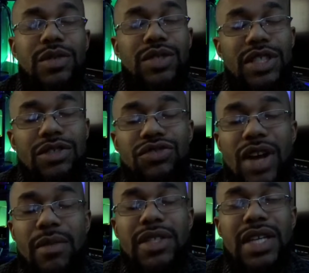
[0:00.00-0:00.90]
She was still
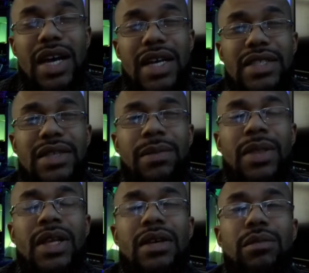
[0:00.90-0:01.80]
traumatized,
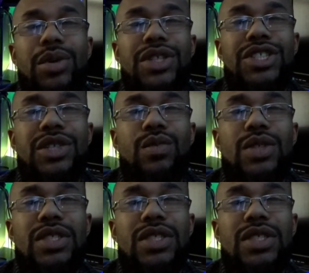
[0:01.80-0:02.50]
but she